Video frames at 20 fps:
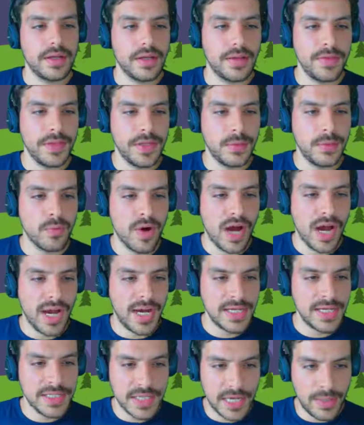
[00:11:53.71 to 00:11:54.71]
In the
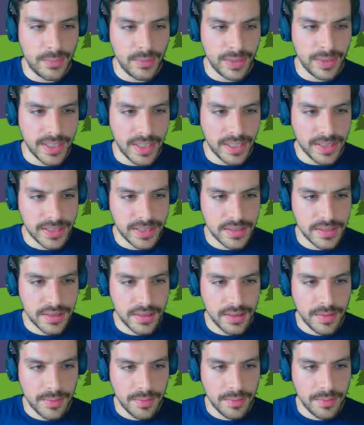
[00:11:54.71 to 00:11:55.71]
y's, I will get
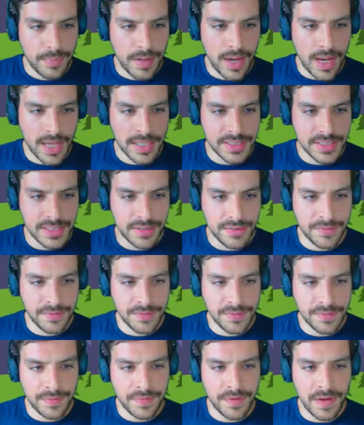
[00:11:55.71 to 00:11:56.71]

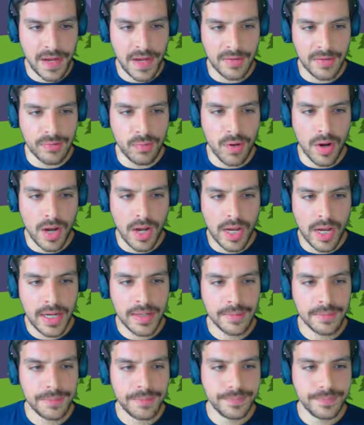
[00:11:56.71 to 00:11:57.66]
+5y.